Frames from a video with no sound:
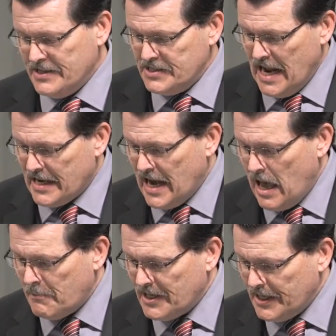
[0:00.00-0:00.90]
does not
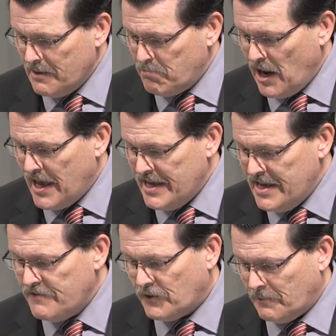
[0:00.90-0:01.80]
commonly imply
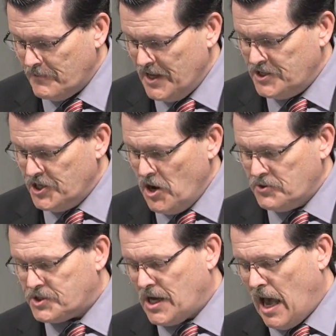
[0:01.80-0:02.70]
evil, it
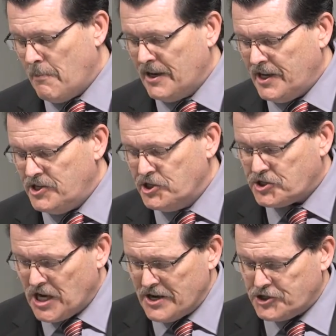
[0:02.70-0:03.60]
denotes commonly
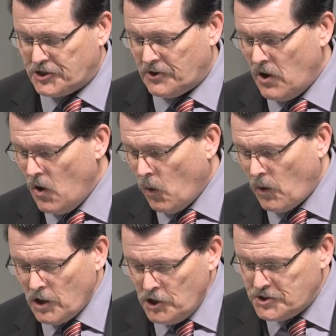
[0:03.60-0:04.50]
discussion
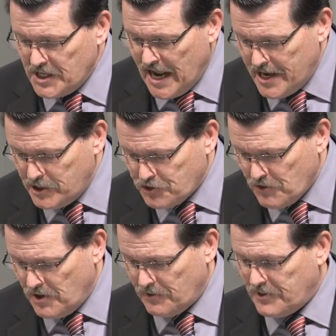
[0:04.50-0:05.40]
or elucidating
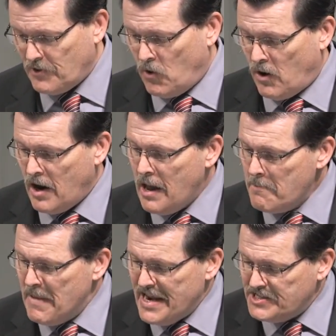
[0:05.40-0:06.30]
truth or
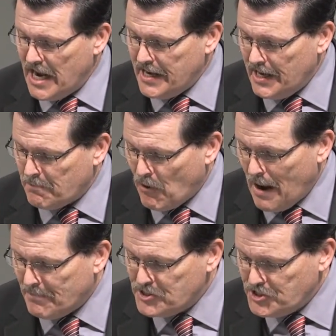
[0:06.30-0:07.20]
maintaining a
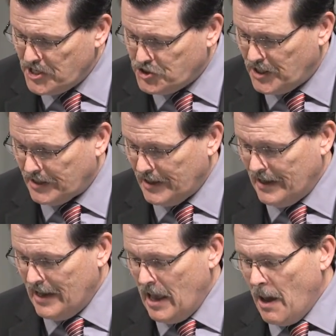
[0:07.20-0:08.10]
proposition.
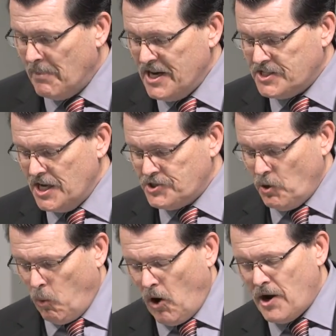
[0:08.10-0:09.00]
But he says
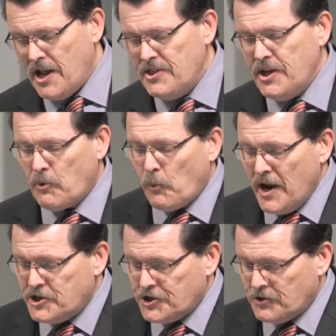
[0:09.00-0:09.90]
the word in the
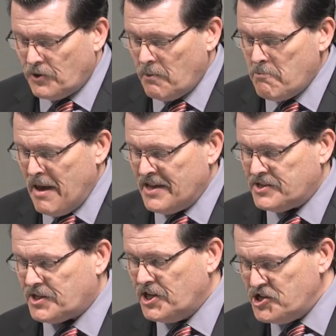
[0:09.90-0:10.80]
original
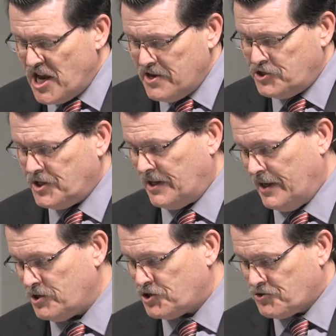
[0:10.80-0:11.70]
meant contention,
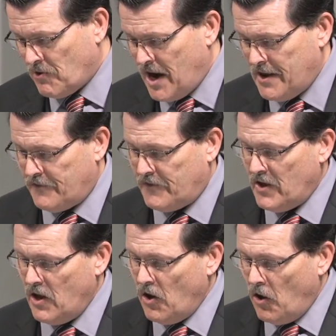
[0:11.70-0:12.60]
strife,
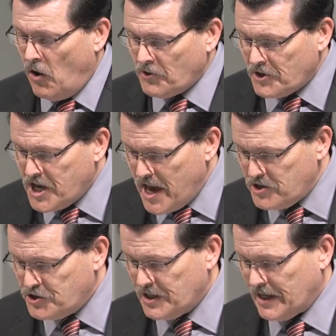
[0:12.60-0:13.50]

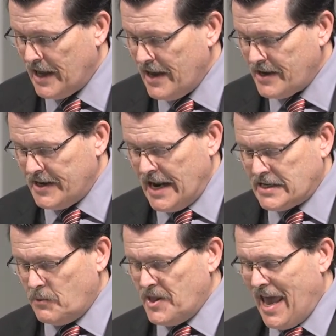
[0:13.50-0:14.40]
altercation
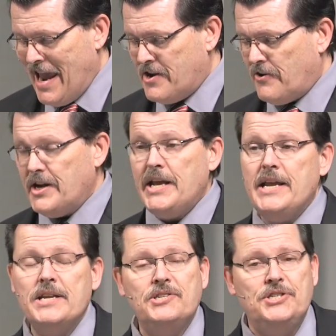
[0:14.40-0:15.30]
connected with anger and
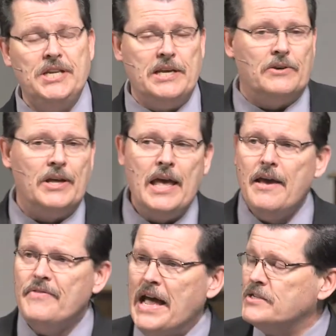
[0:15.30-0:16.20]
heated zeal.
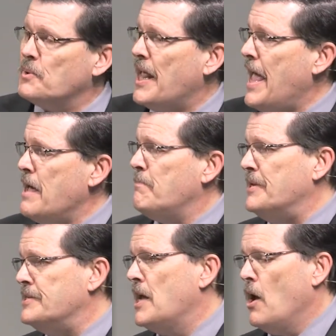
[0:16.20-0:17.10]
That's what
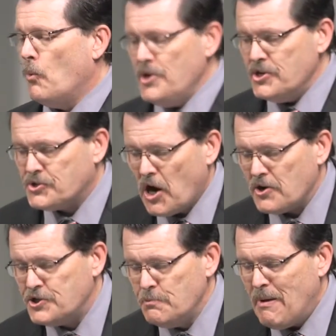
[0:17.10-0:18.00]
happens when you
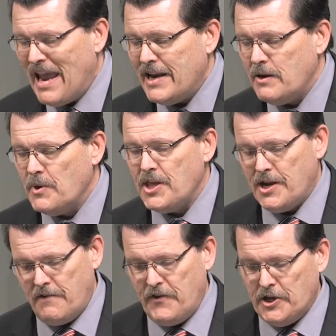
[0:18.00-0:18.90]
start debating with
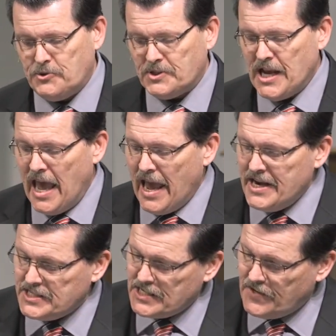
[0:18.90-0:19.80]
individuals. And
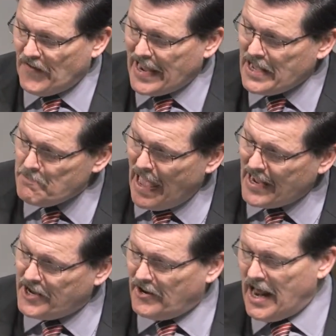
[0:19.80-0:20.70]
he says, if I come
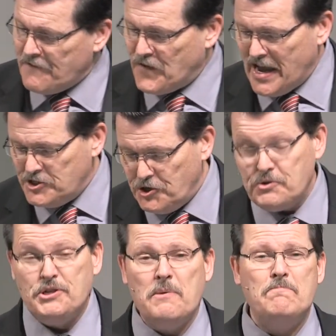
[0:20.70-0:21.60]
back here and I find you
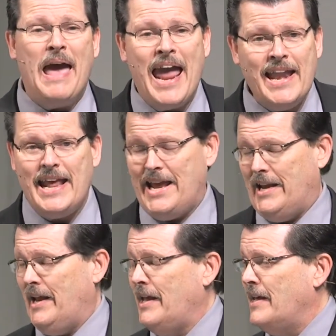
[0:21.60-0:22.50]

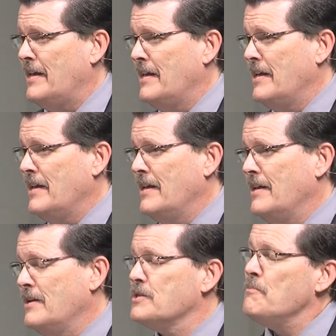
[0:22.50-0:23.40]
debating,
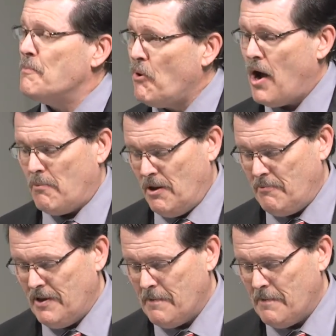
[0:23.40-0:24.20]
there's going to be a problem.